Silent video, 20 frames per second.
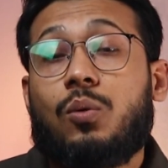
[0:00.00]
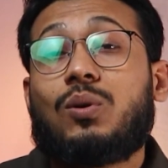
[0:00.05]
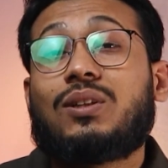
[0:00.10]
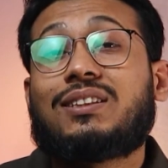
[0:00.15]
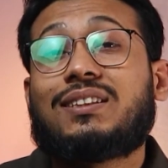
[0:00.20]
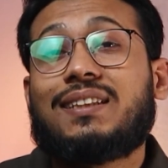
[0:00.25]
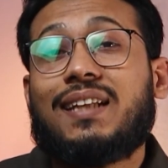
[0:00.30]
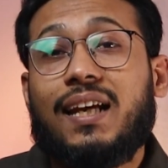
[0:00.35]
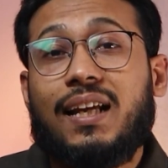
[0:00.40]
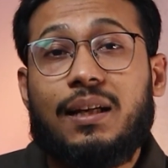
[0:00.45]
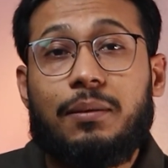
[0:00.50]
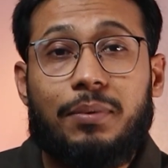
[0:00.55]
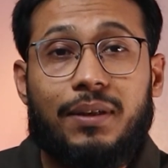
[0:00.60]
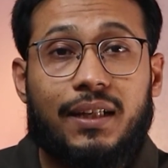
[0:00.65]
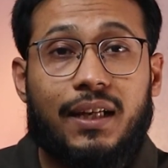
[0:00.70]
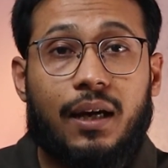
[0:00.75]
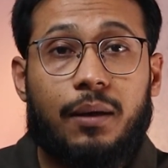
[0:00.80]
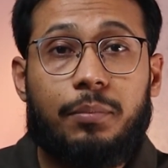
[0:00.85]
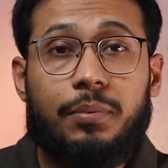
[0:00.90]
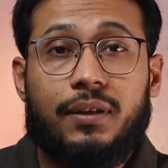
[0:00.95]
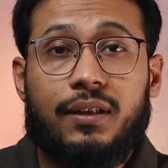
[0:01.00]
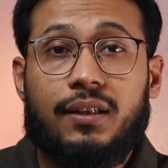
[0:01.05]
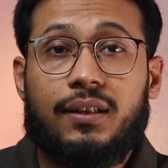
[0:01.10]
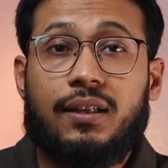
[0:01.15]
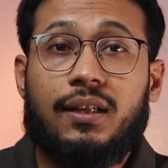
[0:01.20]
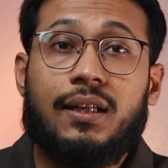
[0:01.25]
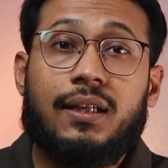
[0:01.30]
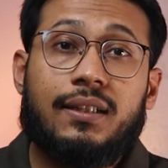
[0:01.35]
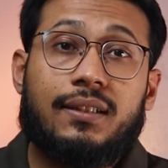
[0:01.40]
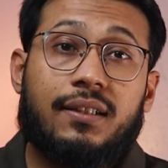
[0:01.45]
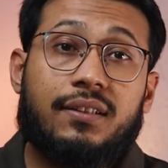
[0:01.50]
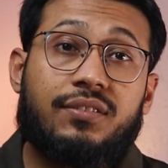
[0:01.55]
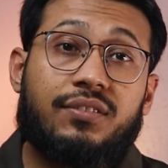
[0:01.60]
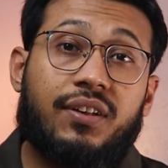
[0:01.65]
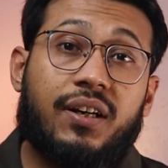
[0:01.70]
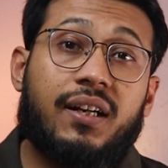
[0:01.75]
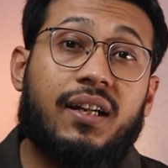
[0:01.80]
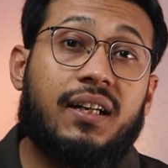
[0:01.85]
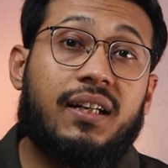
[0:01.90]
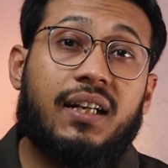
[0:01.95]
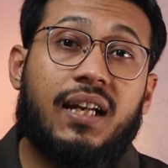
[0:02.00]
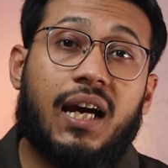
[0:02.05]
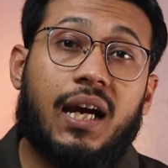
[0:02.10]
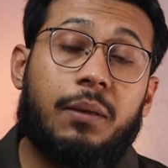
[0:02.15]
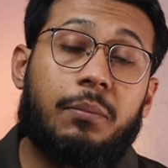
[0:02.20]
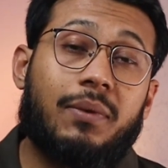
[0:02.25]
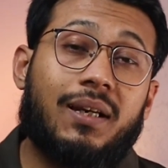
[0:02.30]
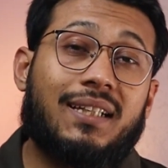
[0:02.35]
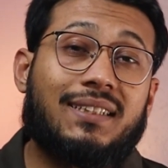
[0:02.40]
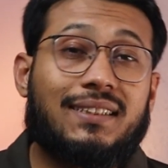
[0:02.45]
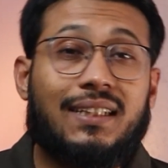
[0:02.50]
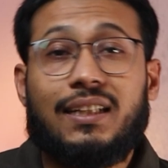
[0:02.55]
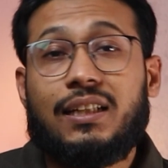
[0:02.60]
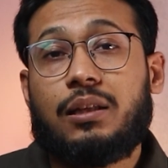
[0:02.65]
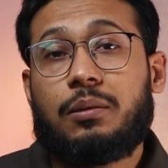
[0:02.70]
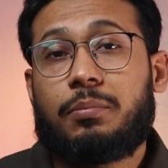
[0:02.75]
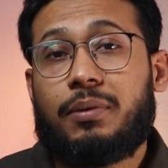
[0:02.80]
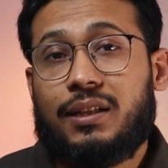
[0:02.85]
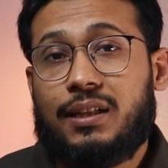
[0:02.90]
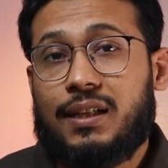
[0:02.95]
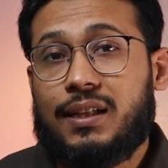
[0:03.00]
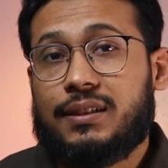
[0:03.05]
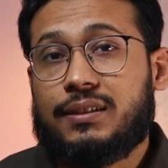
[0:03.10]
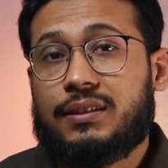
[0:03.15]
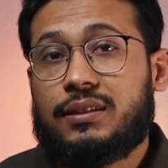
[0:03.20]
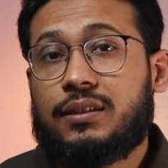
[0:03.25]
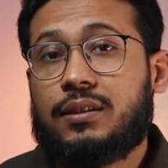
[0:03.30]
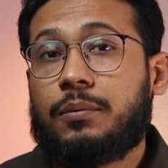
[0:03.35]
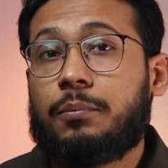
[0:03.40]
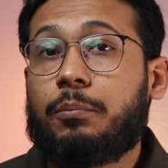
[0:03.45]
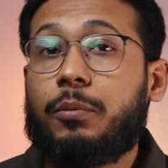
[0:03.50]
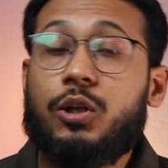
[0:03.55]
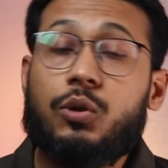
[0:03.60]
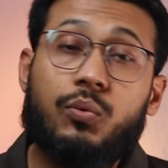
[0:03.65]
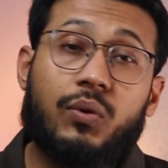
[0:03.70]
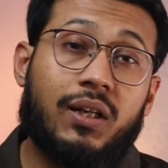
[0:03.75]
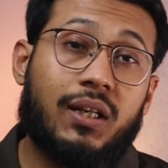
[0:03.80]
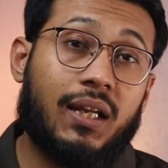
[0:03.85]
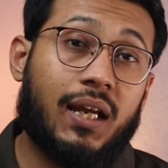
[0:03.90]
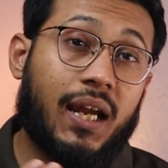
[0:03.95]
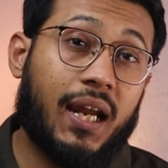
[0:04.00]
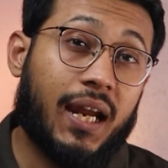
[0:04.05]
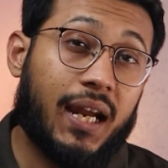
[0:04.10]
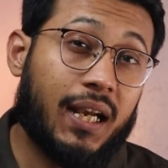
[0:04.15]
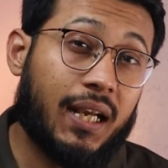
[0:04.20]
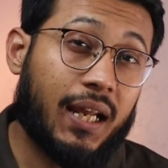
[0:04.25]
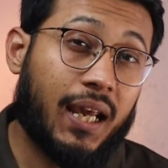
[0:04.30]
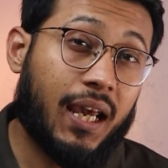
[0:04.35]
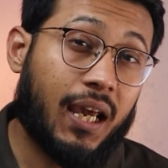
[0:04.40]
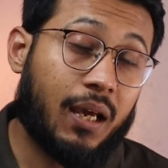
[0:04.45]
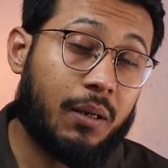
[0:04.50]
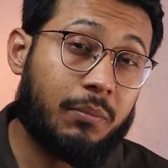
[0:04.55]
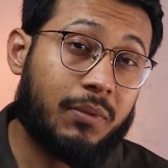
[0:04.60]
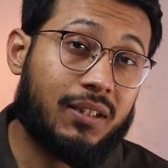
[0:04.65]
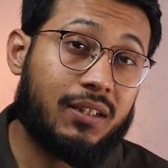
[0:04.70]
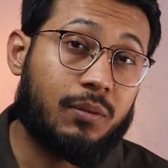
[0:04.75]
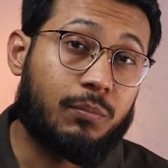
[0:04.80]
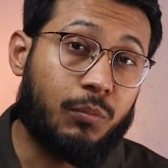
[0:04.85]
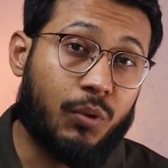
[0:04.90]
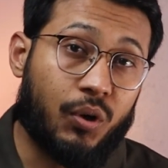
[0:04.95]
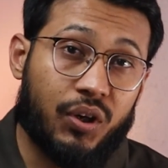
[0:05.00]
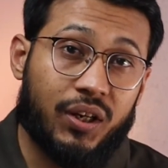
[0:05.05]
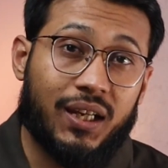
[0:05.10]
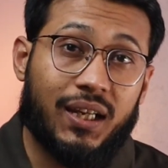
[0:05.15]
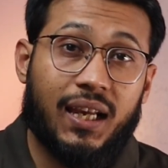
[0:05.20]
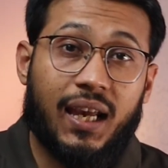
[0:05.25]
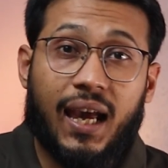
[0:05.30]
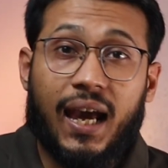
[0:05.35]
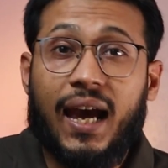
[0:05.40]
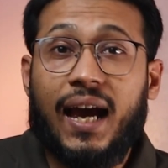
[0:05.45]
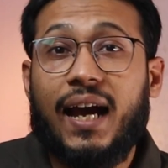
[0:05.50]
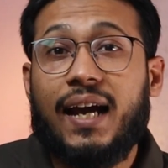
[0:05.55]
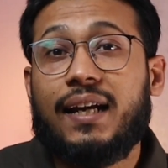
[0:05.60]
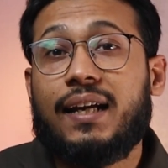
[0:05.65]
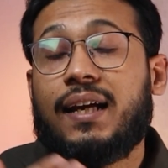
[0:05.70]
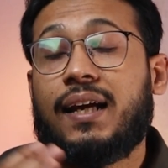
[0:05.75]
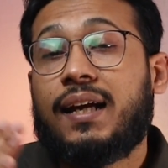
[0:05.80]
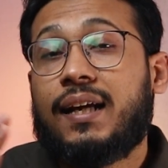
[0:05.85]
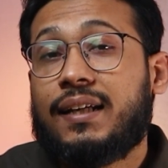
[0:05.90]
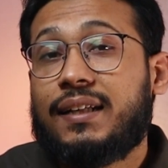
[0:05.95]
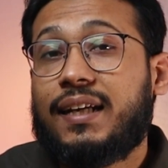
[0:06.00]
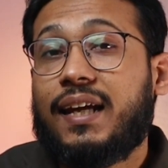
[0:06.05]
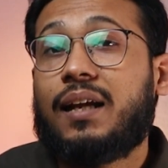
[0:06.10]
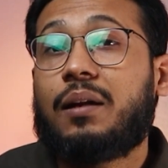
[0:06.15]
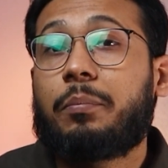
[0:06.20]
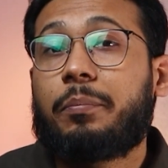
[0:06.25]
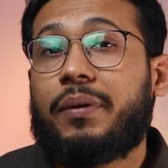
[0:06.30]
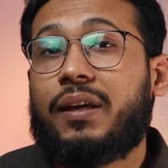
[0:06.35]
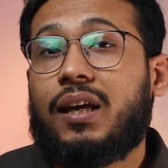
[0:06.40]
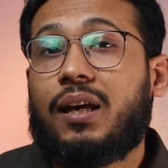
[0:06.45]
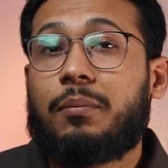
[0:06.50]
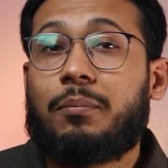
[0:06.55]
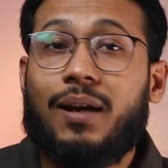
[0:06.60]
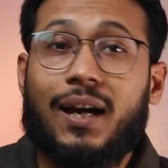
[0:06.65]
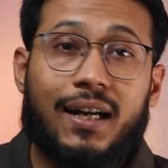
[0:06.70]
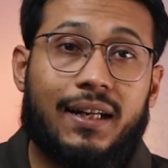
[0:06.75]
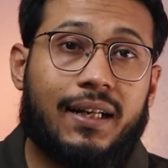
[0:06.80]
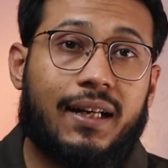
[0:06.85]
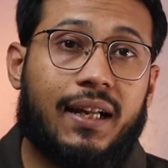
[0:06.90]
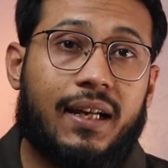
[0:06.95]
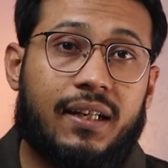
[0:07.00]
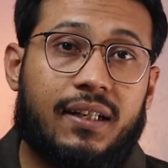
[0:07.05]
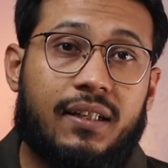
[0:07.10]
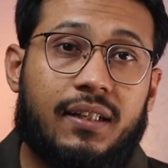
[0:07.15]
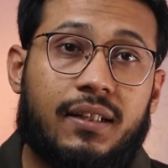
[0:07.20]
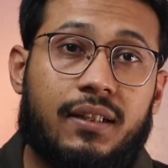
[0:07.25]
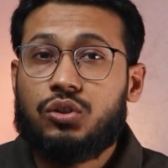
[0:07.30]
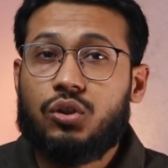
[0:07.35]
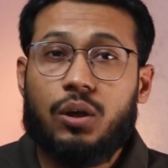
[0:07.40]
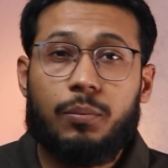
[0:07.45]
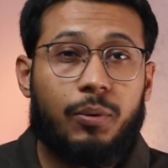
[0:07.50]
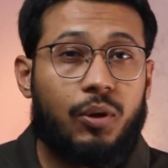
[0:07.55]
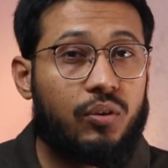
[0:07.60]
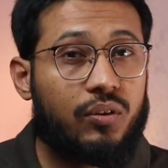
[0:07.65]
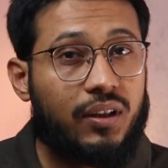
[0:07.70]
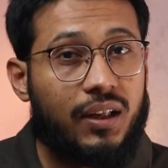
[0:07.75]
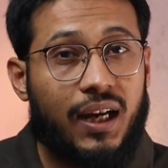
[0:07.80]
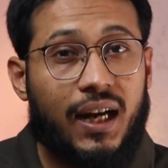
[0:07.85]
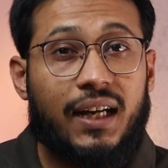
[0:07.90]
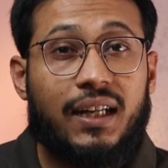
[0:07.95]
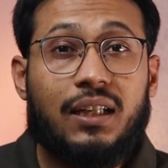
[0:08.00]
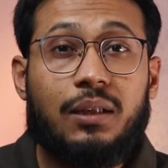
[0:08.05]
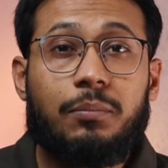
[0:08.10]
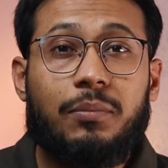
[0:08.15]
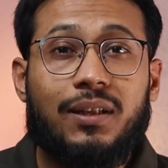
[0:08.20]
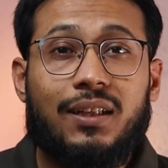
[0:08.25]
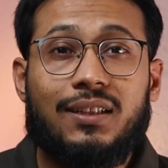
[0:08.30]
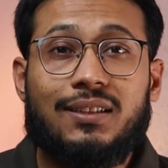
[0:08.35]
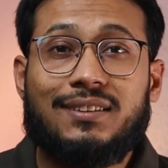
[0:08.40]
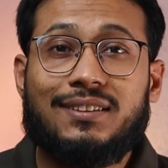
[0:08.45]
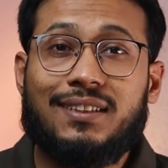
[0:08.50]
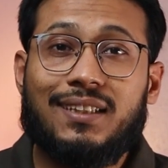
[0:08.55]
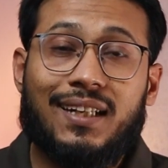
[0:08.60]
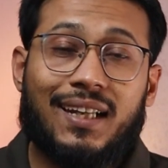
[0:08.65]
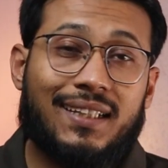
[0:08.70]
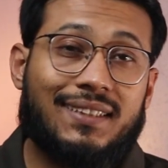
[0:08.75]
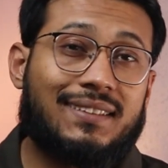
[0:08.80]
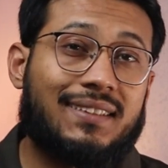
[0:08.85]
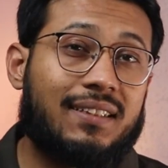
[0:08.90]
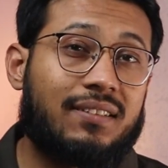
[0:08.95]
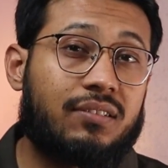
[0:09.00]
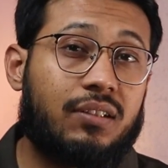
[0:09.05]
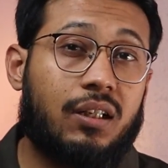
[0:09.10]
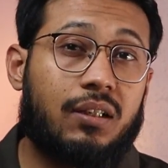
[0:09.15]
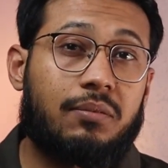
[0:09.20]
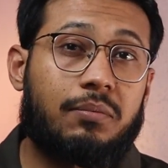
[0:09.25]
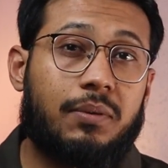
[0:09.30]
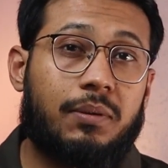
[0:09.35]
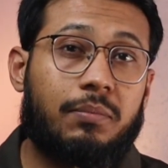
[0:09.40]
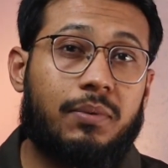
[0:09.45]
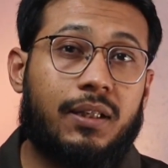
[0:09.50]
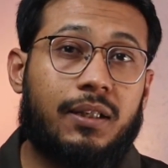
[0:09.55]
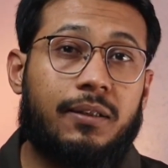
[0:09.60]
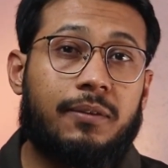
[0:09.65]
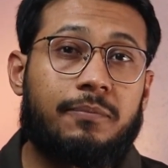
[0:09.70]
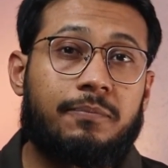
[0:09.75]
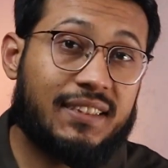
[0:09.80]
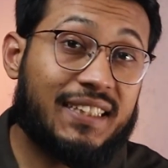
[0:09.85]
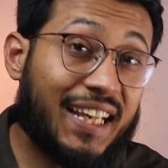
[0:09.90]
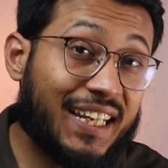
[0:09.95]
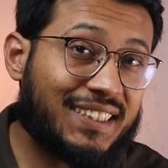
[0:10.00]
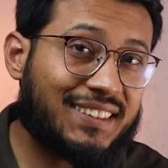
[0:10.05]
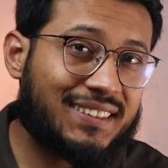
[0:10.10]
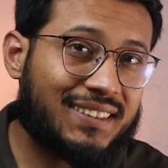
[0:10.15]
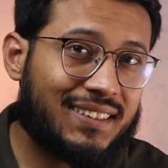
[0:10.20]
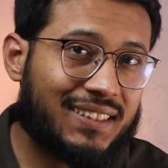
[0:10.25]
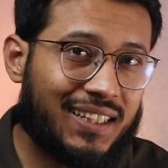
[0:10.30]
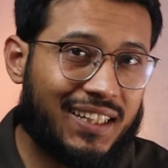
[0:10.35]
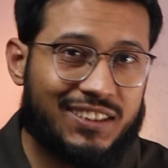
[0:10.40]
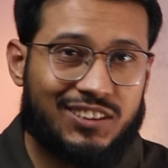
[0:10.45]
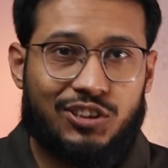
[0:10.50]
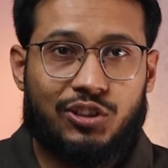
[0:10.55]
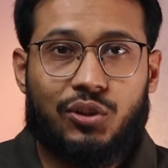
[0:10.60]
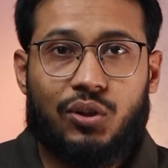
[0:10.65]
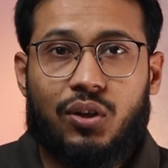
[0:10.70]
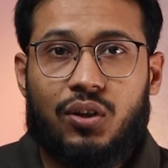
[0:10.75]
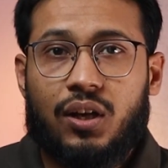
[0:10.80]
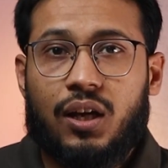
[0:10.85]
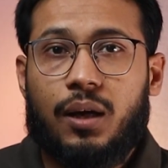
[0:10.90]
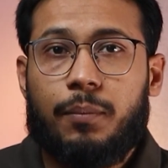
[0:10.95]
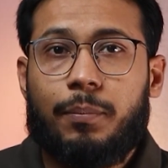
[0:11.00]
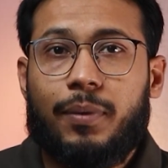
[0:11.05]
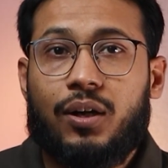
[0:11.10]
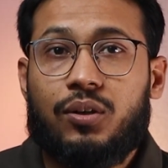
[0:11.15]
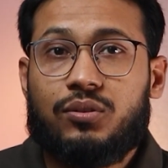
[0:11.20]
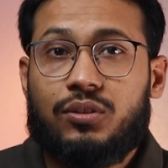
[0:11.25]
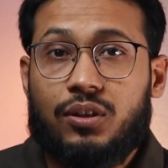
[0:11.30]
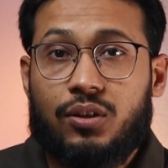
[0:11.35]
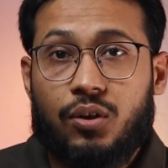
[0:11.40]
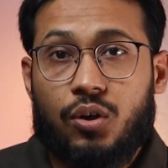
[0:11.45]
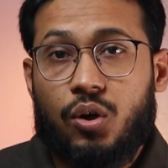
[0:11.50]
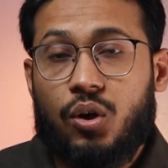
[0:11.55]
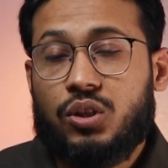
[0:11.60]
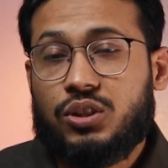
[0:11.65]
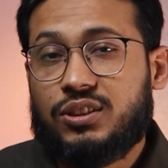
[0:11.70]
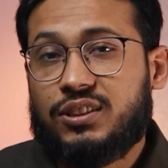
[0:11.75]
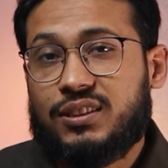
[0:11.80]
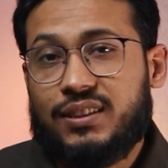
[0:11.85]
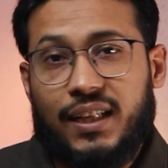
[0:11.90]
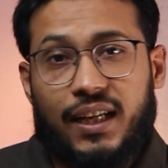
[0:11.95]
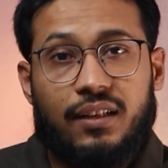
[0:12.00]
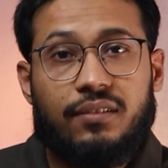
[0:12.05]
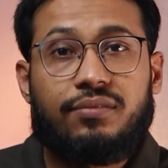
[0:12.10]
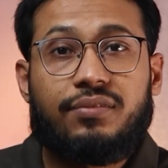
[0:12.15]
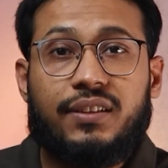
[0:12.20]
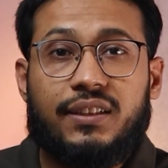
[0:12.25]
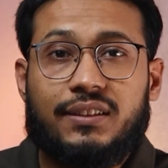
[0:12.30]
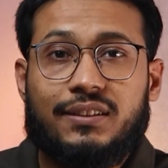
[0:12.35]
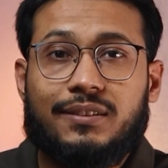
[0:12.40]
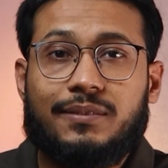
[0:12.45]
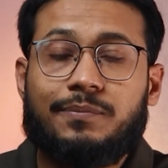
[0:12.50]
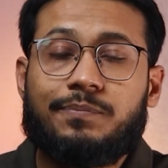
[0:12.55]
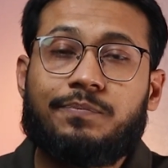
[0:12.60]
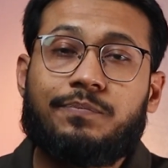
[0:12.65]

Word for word: With Scalable Capital, the trading time is a little bit less, between eight a m in the morning and ten p m at night. So about ninety minutes less than Trade Republic. Next, let's talk about the costs and fees.